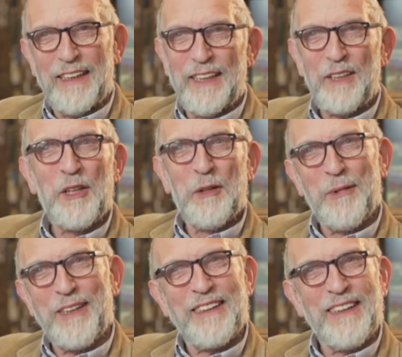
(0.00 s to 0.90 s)
in it,
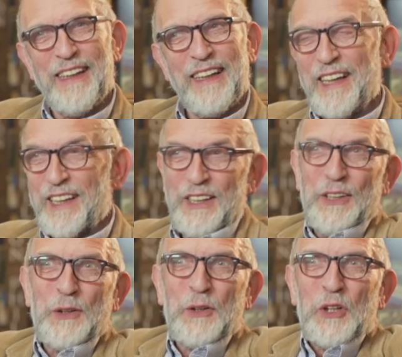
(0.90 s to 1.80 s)
but
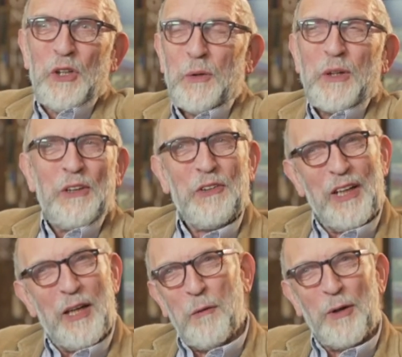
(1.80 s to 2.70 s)
you know, who can
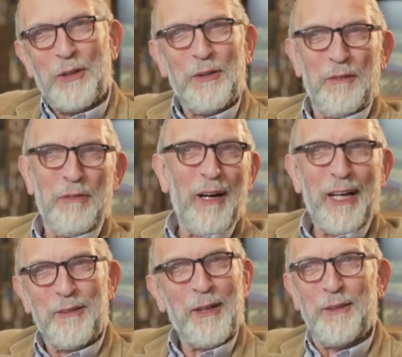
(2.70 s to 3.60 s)
say what you're going to
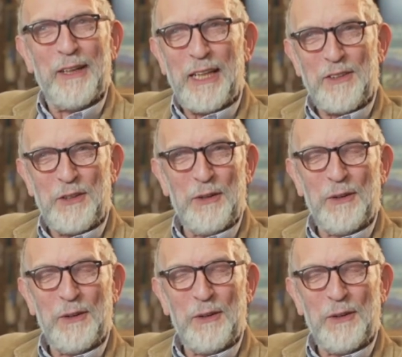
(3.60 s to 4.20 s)
find around the next